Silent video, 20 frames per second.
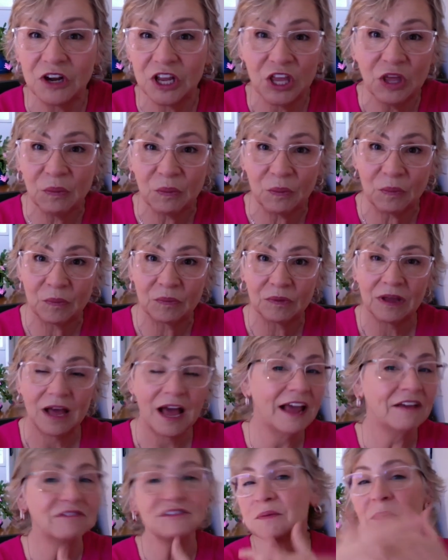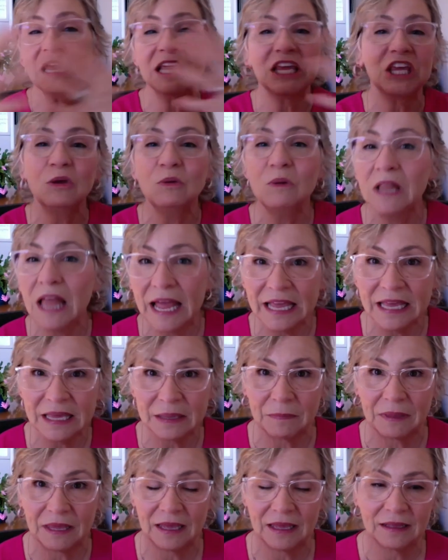you. I have to make you
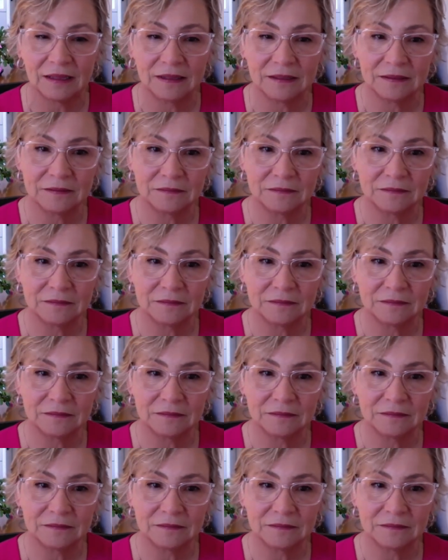like me.